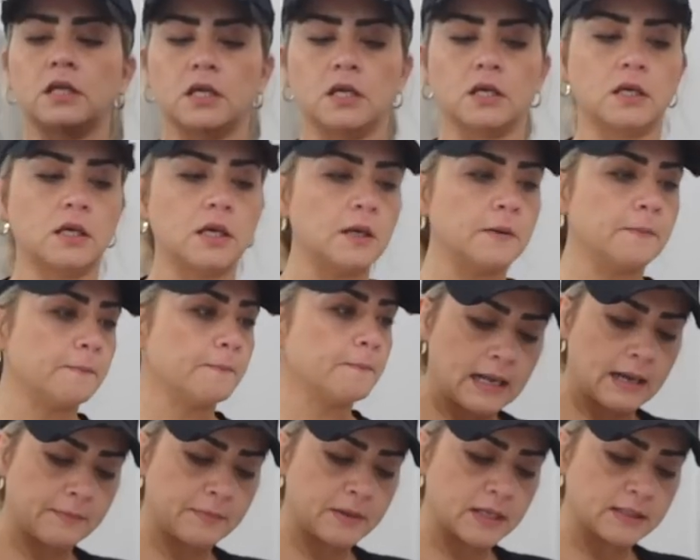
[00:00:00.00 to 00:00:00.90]
thingy.
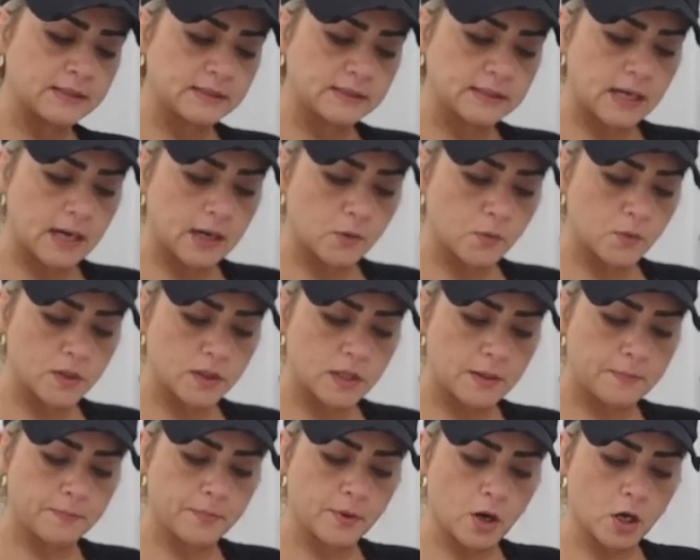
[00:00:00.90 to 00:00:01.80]
Let me start with
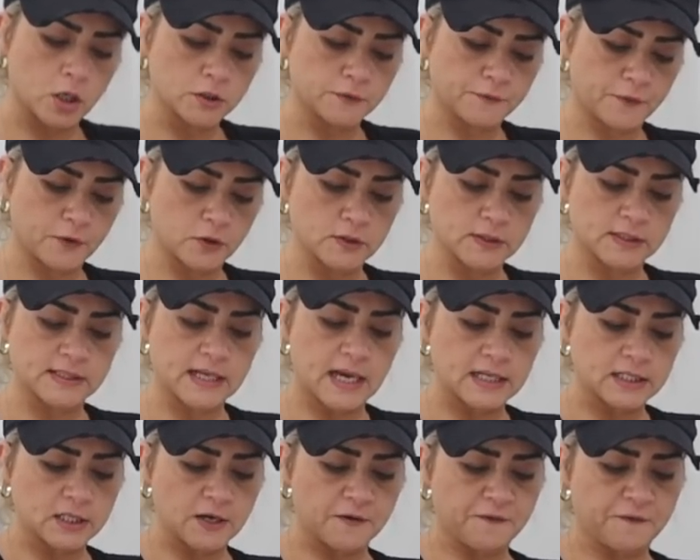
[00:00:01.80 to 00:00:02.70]
the box from
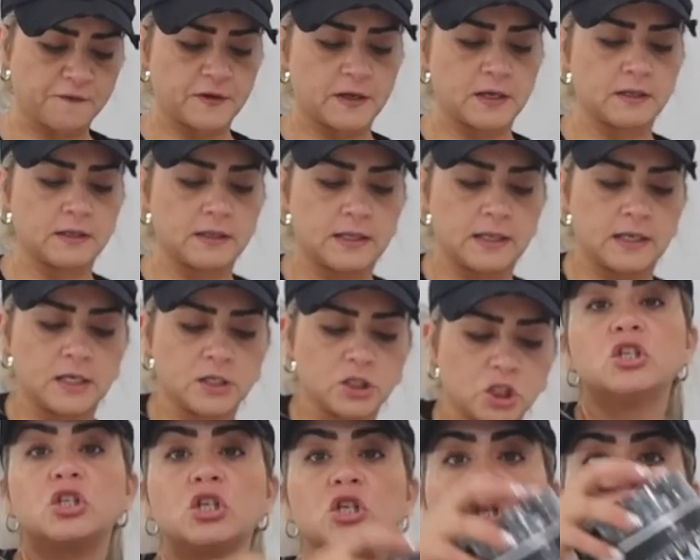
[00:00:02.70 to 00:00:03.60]
Sasha
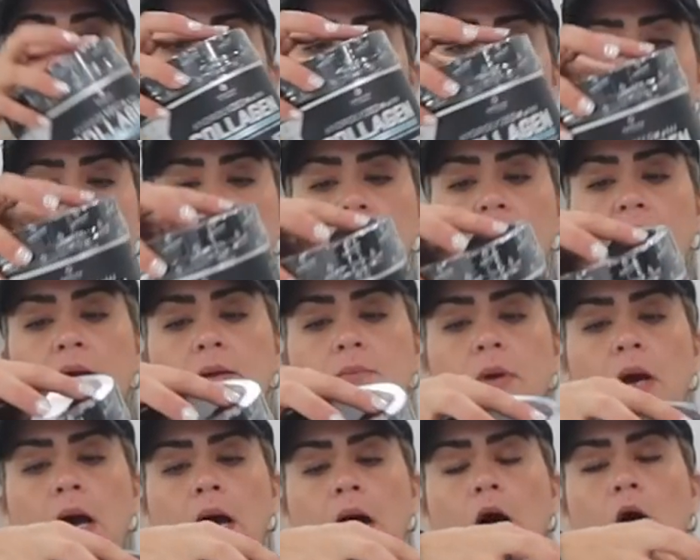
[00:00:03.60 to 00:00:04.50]
Fitness. She just
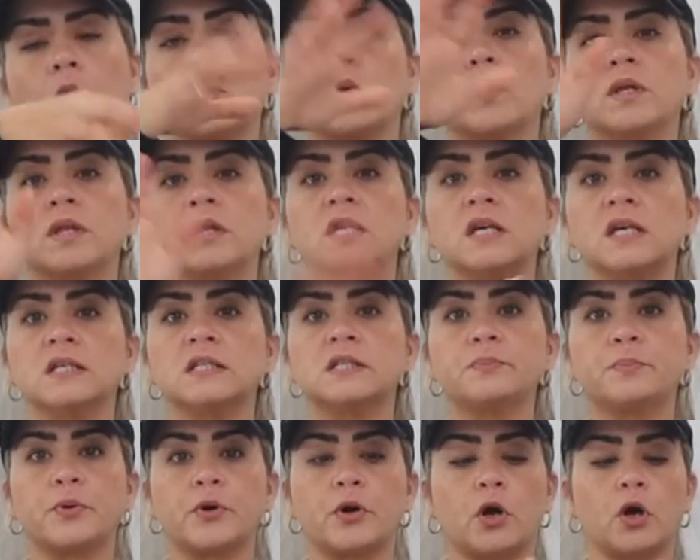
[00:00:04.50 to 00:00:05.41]
came out with
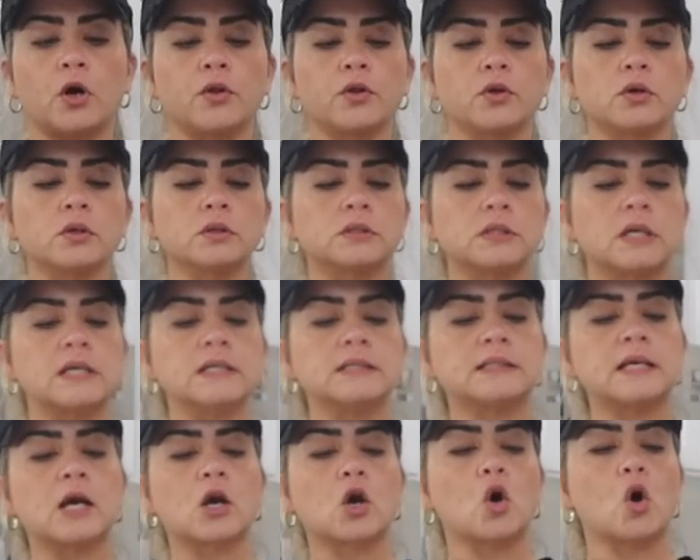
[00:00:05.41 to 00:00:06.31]
this product.
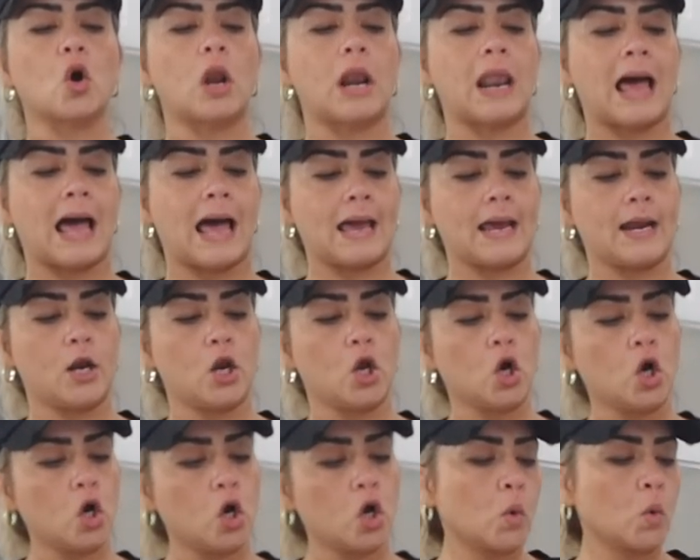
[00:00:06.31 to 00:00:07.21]
It's a
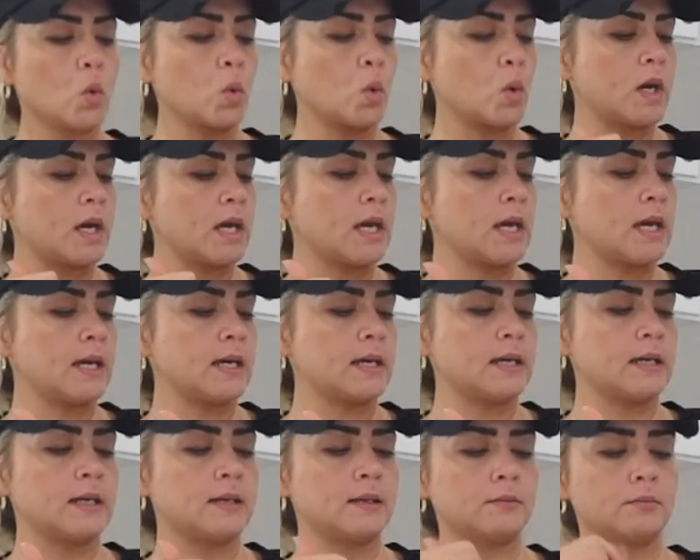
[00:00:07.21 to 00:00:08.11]
collageno
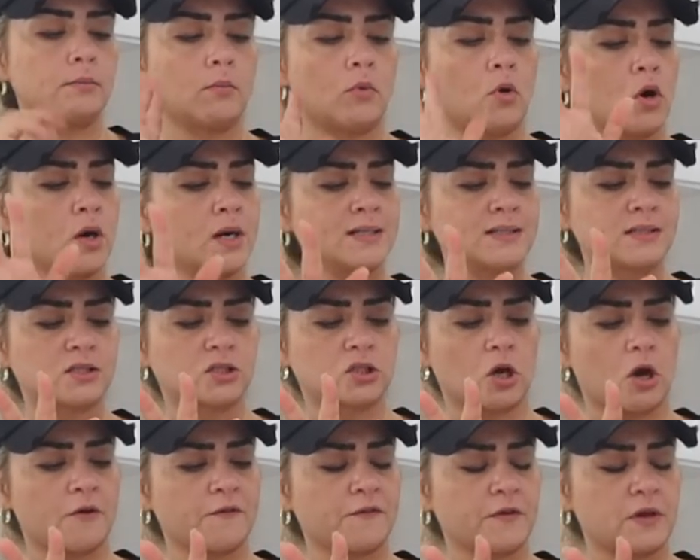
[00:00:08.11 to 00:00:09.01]
with more
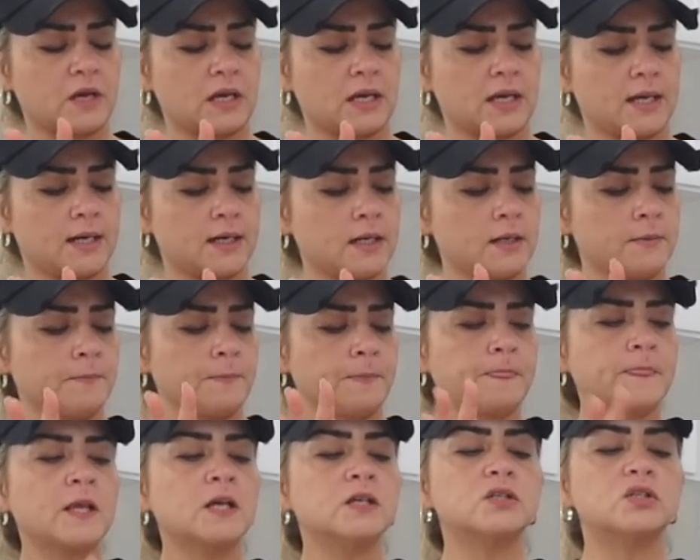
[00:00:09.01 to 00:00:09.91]
stuff in.
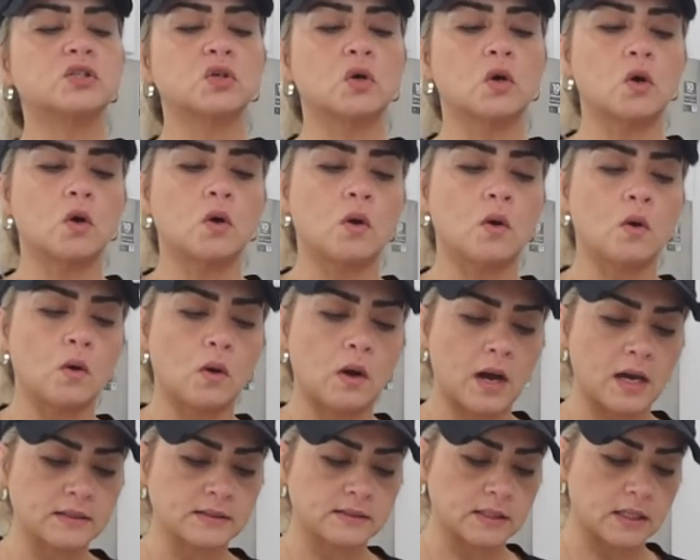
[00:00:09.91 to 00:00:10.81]
So
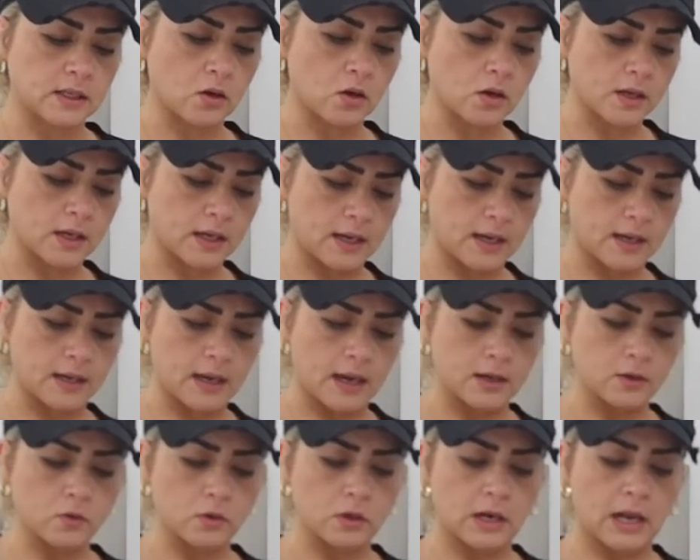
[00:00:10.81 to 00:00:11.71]
I said,
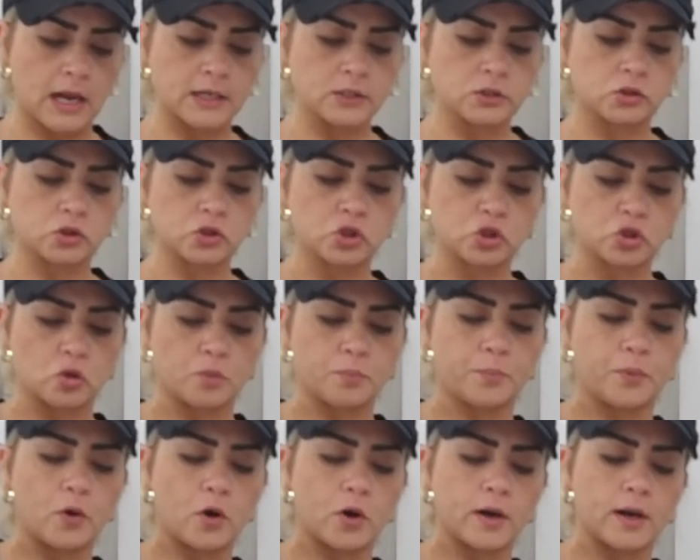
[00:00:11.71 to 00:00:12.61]
okay, I would like to
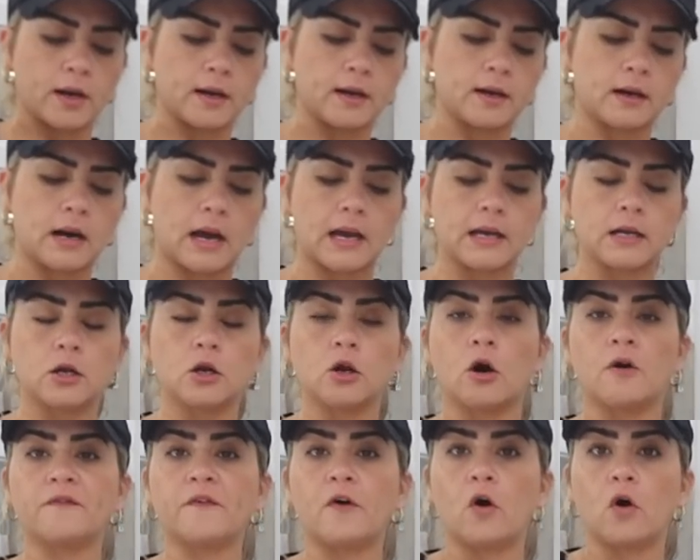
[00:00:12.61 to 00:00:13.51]
support her. I
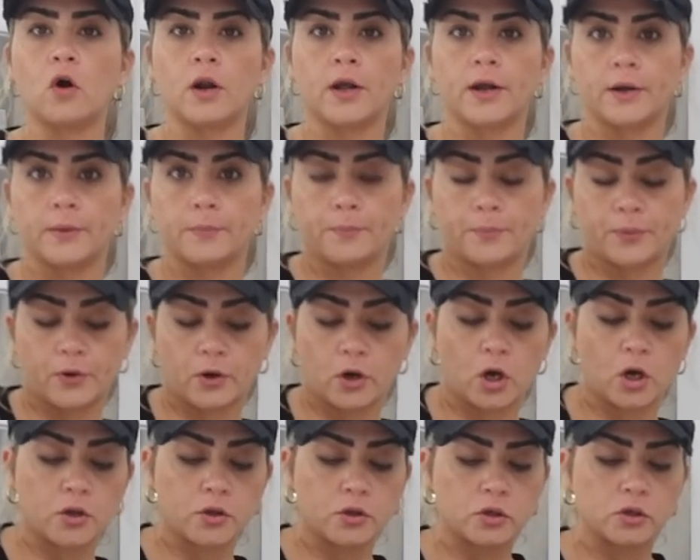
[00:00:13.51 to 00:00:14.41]
love all her
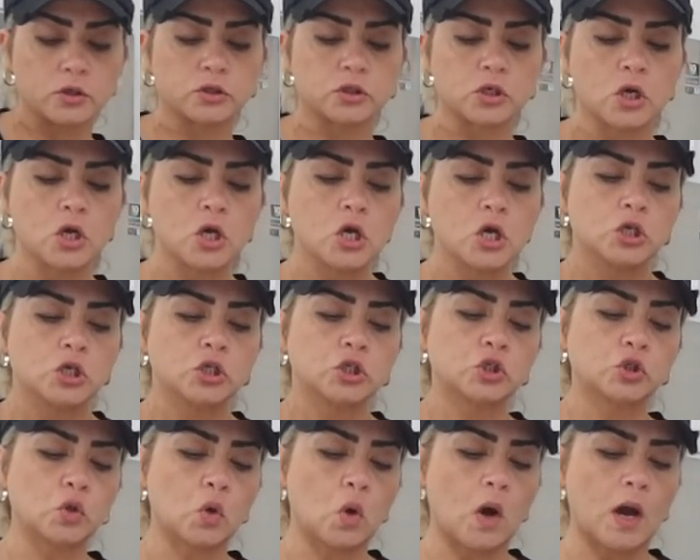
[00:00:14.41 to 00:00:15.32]
products.
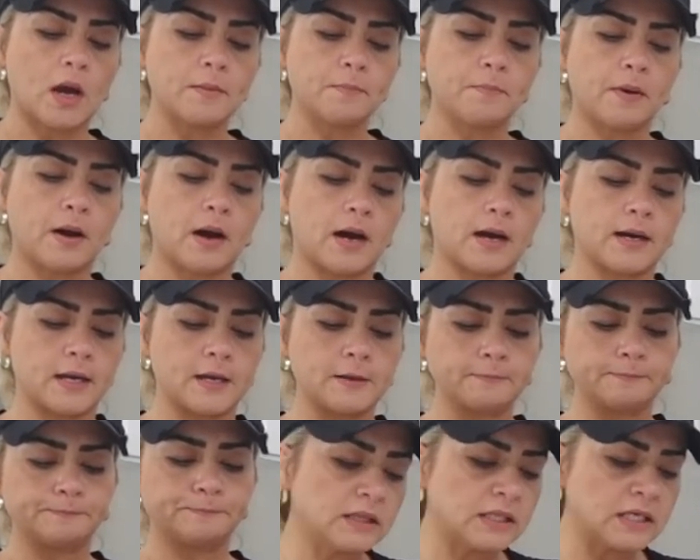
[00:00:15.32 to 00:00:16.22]
So I bought
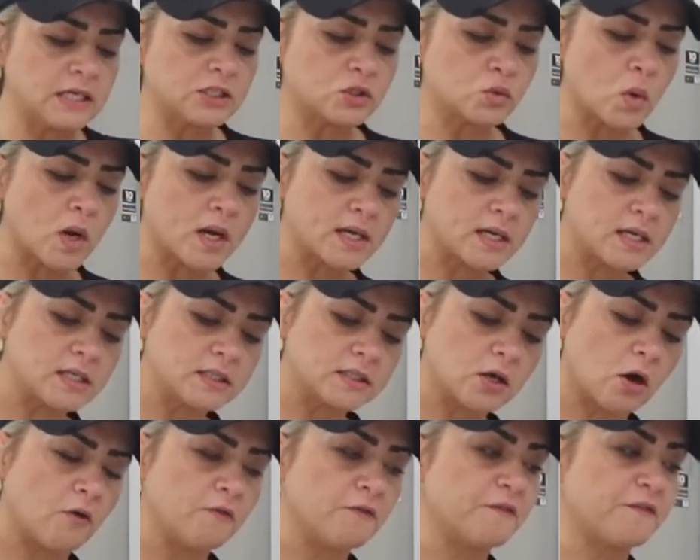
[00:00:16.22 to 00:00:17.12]
it. This one
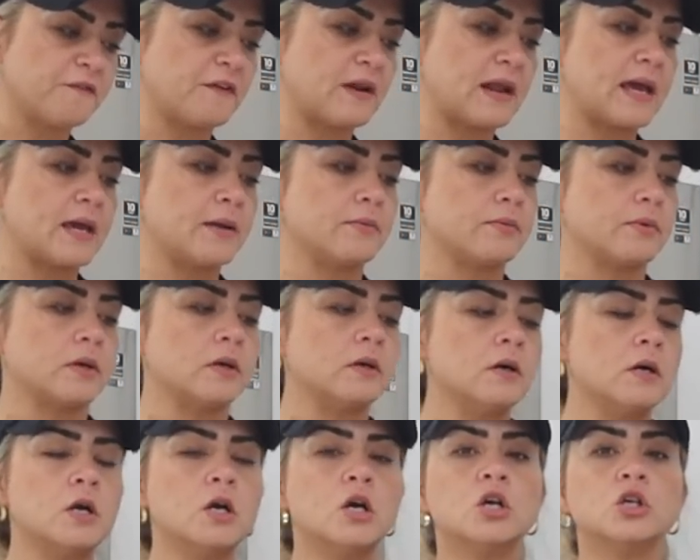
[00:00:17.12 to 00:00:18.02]
is on flavor,
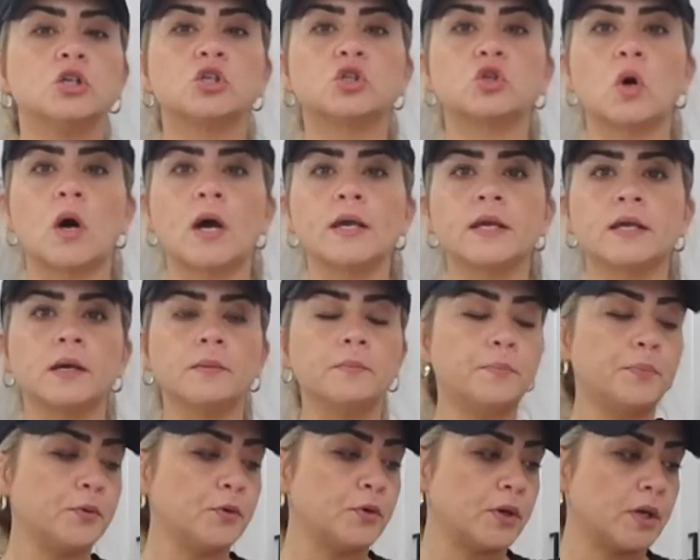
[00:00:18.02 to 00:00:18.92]
so I
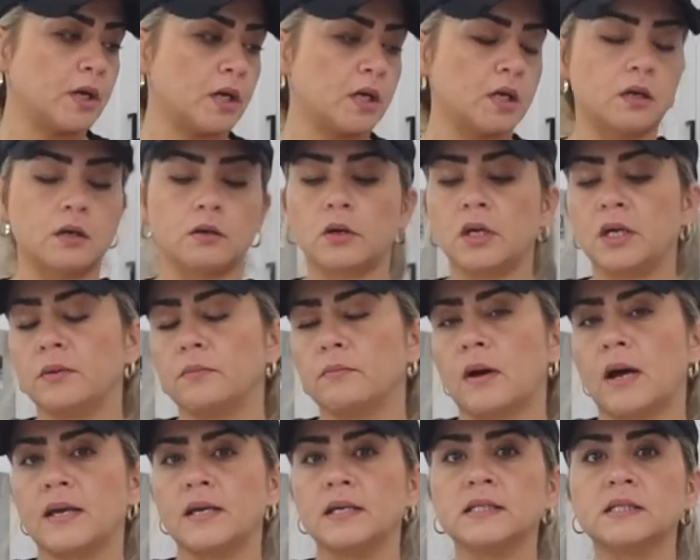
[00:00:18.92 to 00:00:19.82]
can put it in
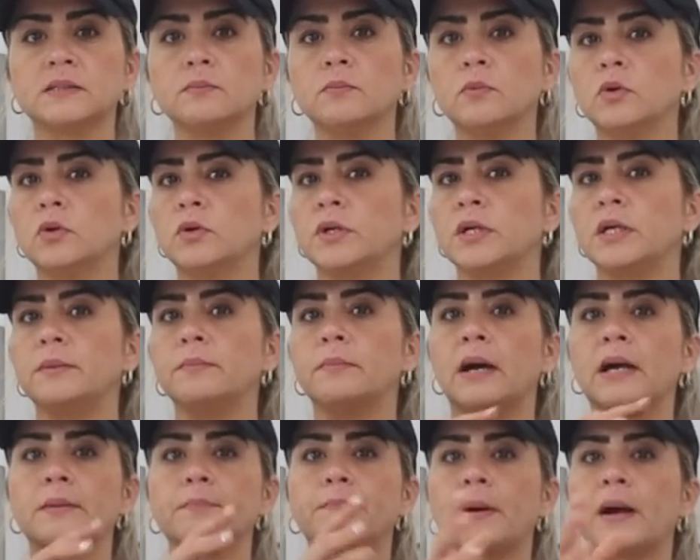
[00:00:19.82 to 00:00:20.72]
my smoothie,
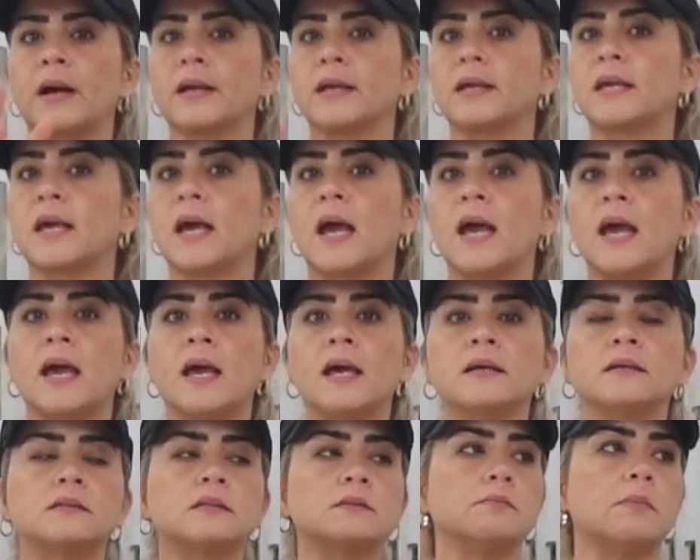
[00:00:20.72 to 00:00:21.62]
my
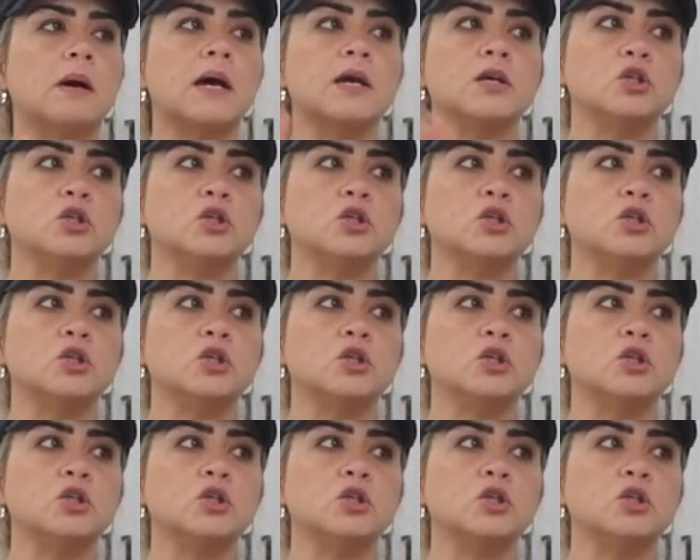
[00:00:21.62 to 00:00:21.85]
pancakes, my